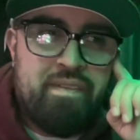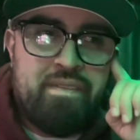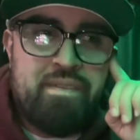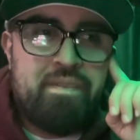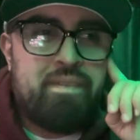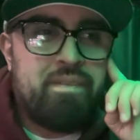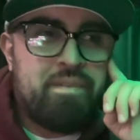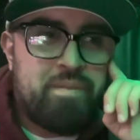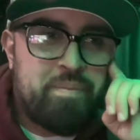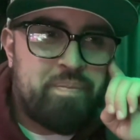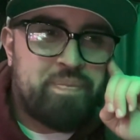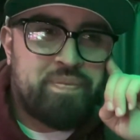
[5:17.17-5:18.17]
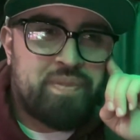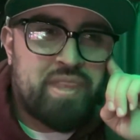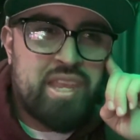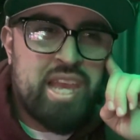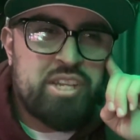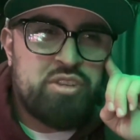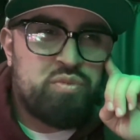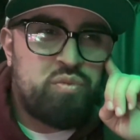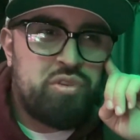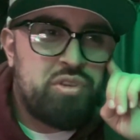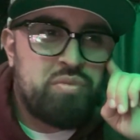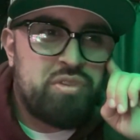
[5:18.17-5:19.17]
hmm, I just
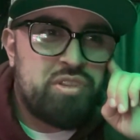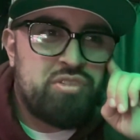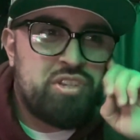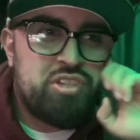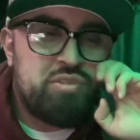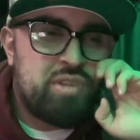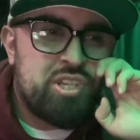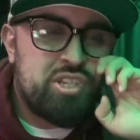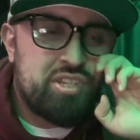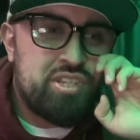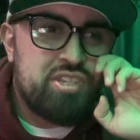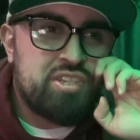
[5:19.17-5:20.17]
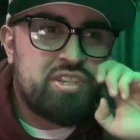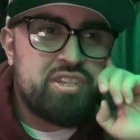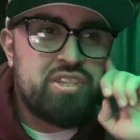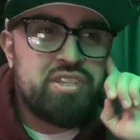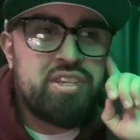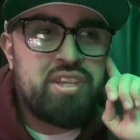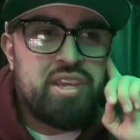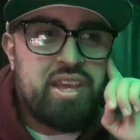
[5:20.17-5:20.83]
wonder what their situation is because